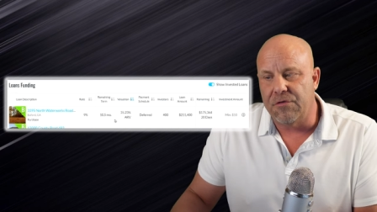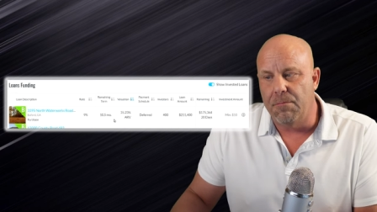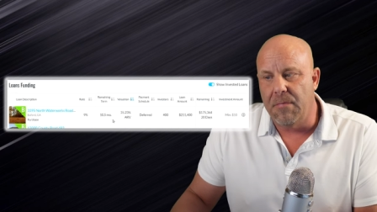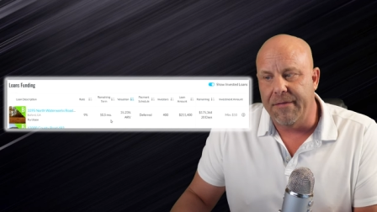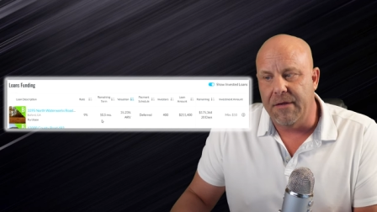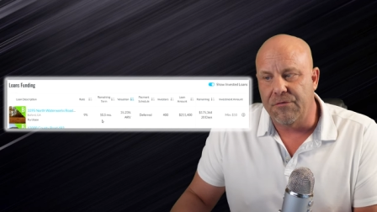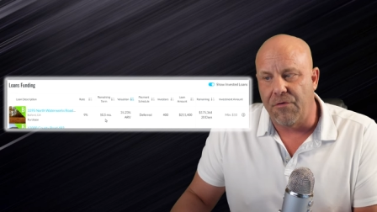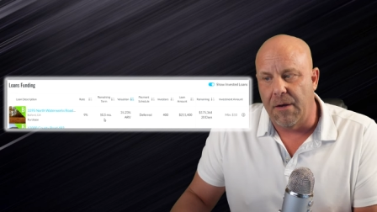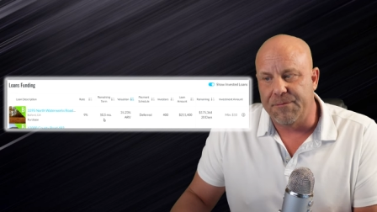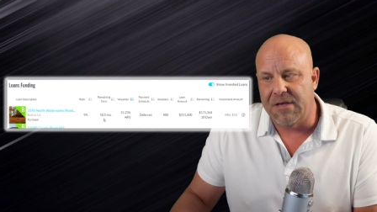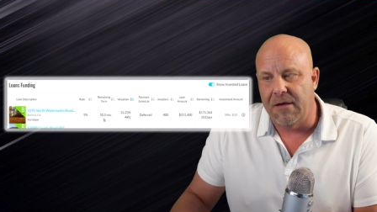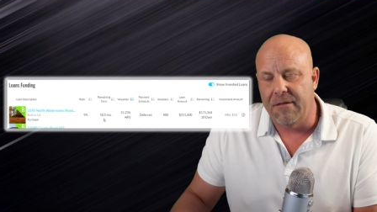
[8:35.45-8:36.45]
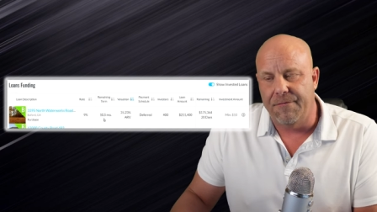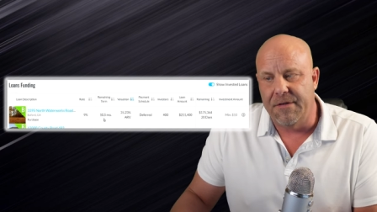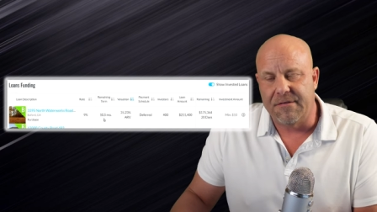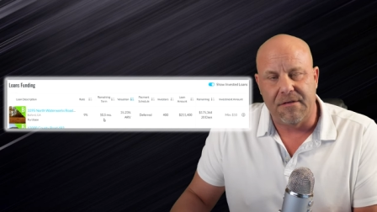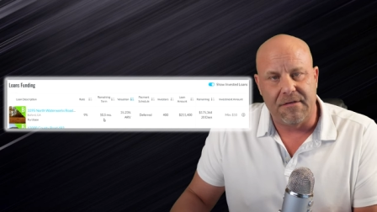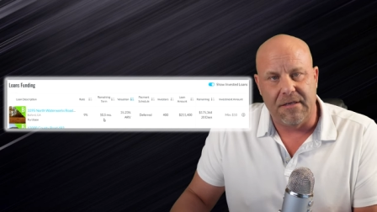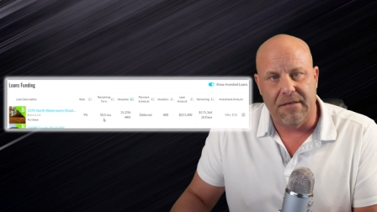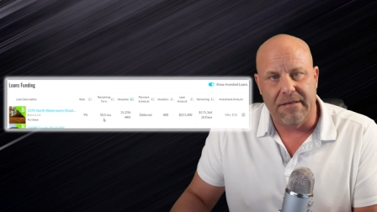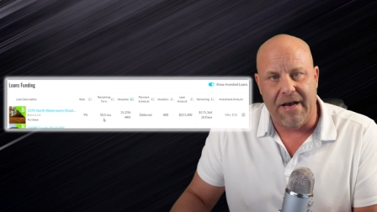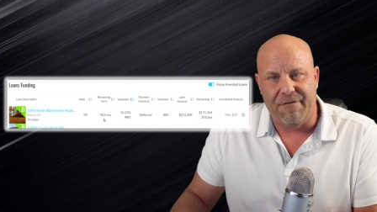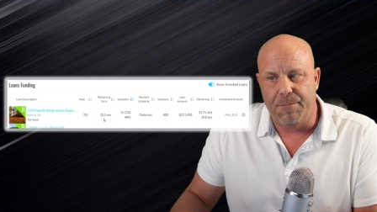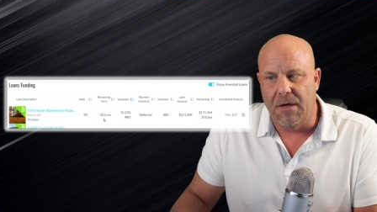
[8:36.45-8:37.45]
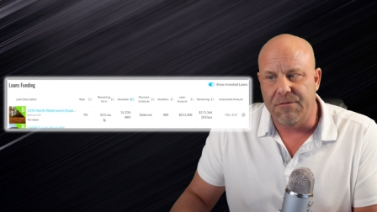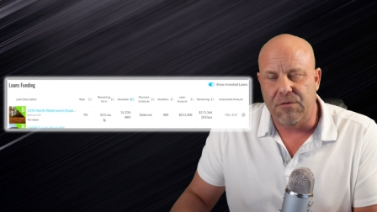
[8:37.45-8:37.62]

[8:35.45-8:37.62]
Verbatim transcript: your money drops out of this at ten and a half months,